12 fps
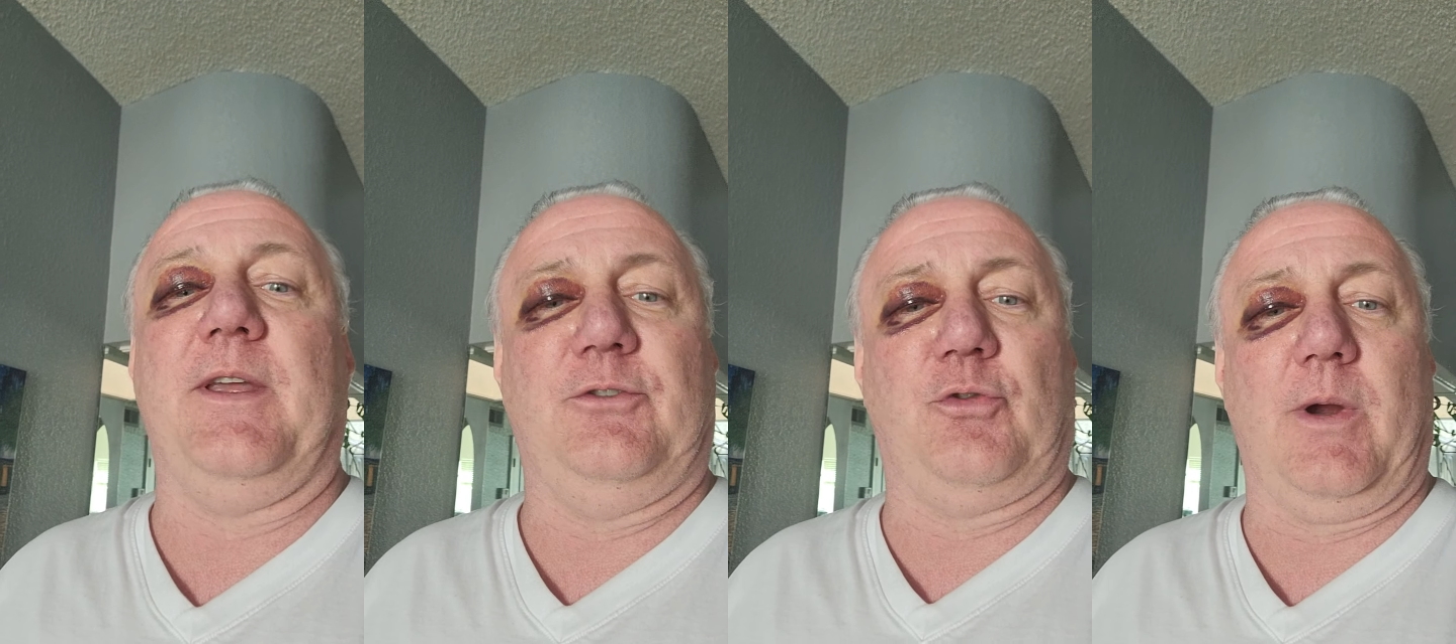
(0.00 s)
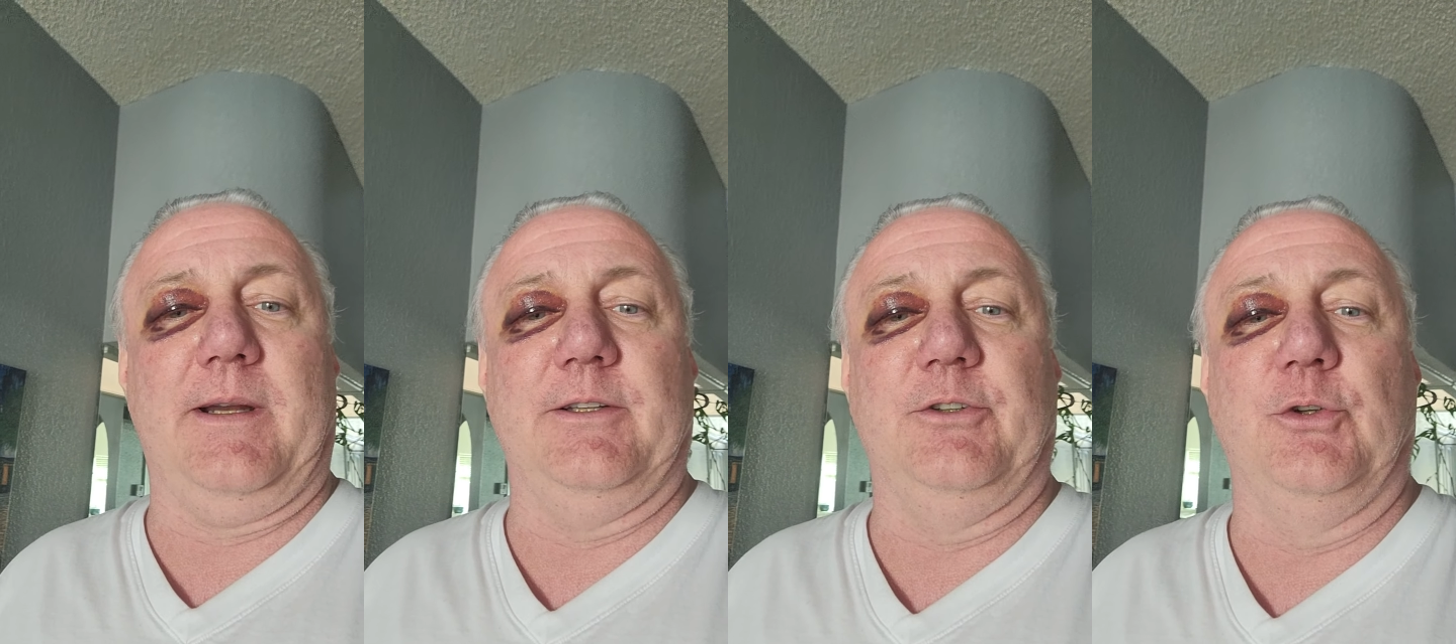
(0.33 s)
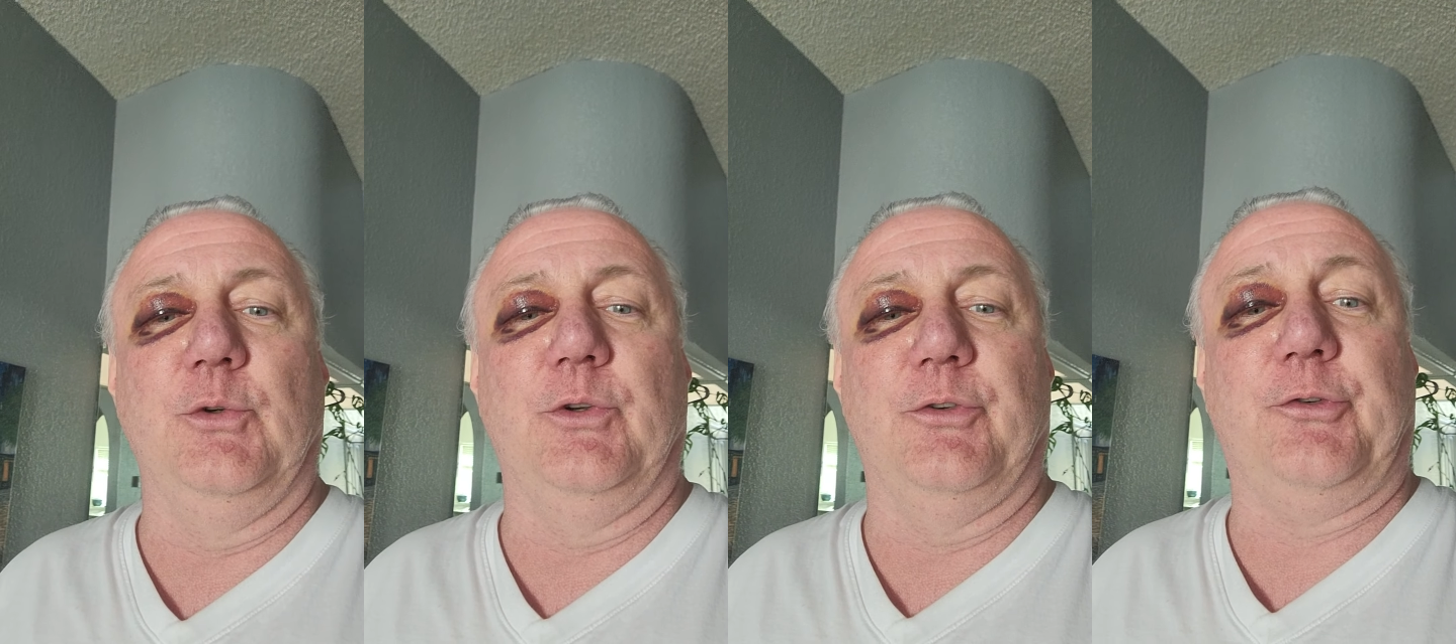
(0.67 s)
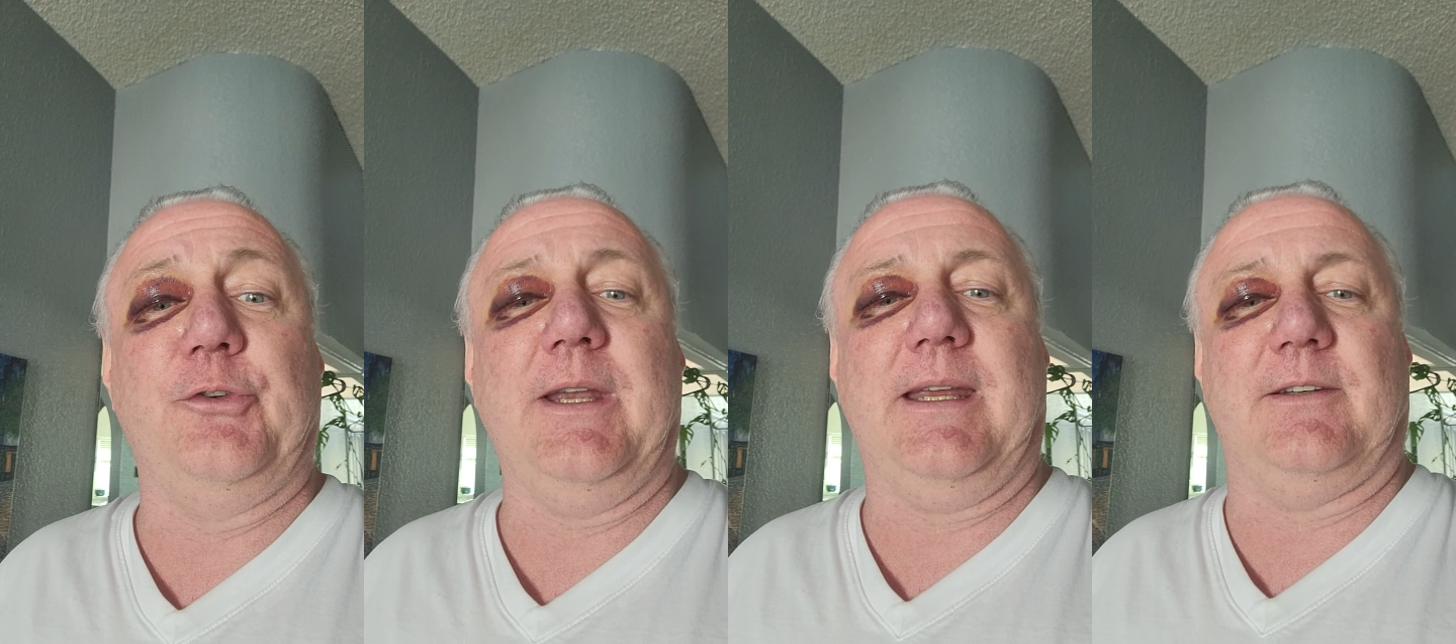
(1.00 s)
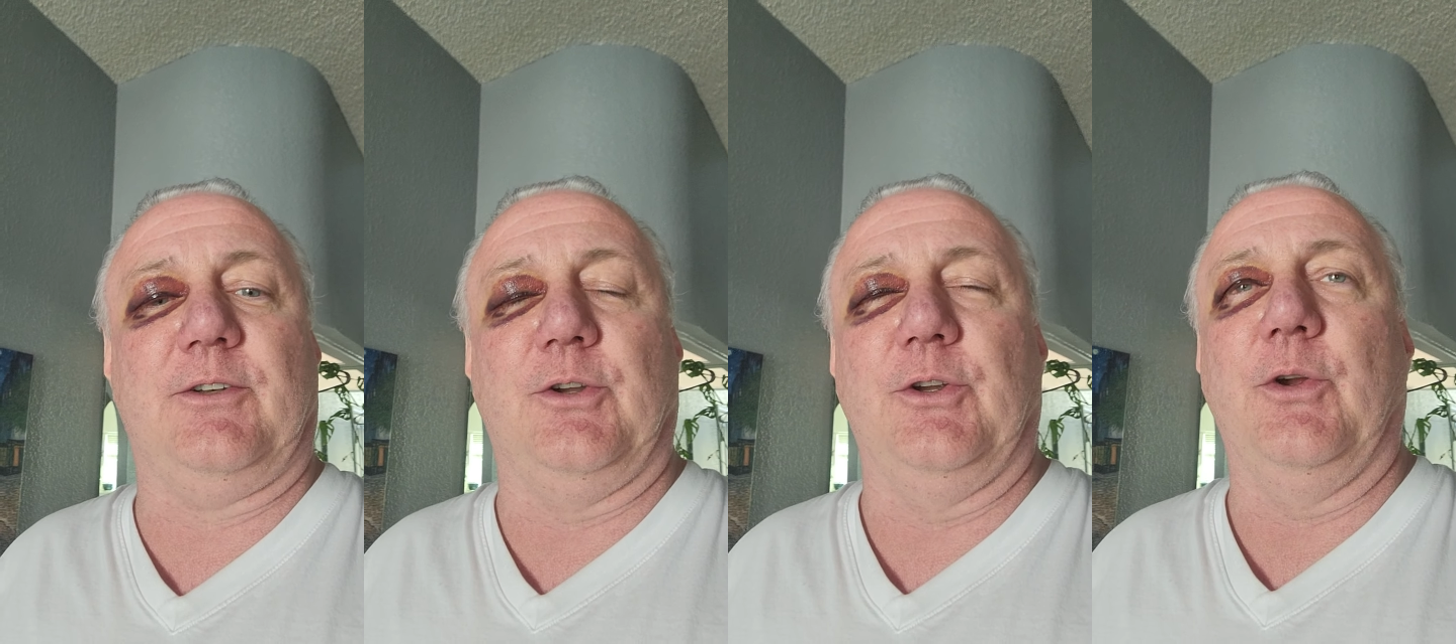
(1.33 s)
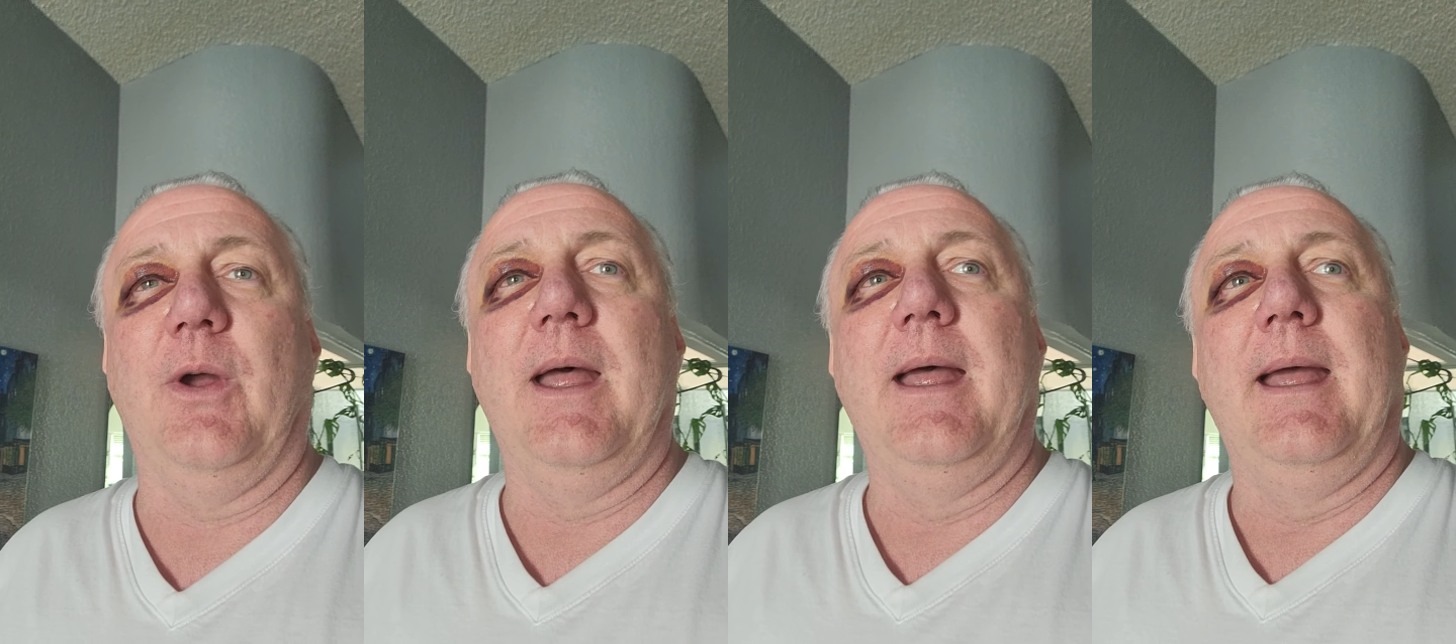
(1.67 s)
they try to do to stick it to you